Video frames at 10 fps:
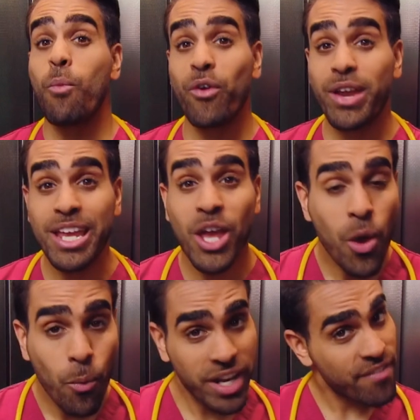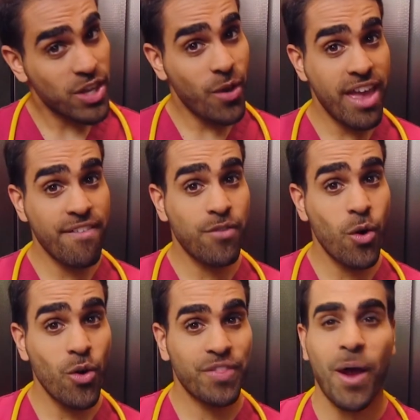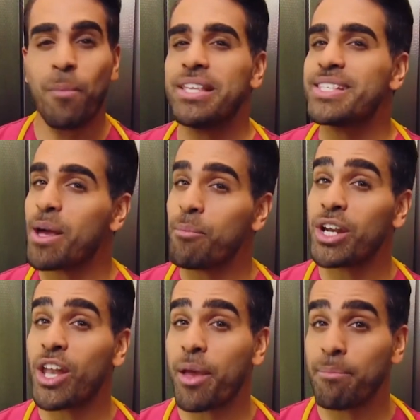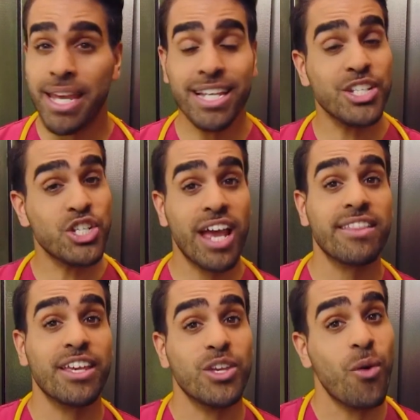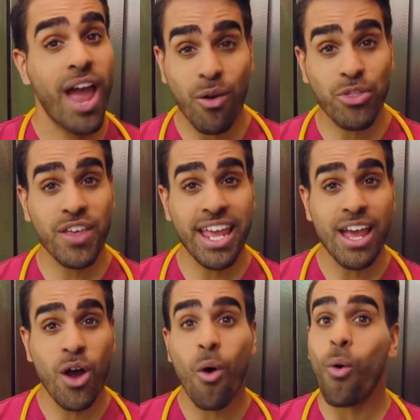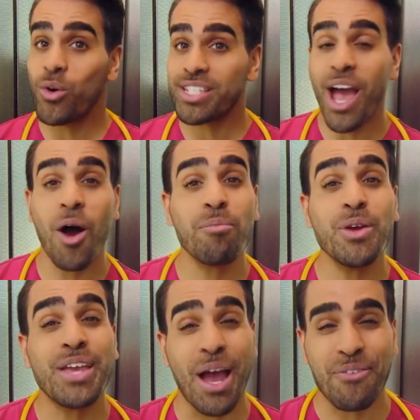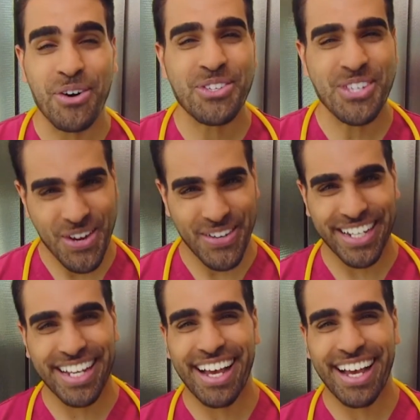worry, whatever you're here for, there'll be someone like me to check that you're healthy or to help you get well soon.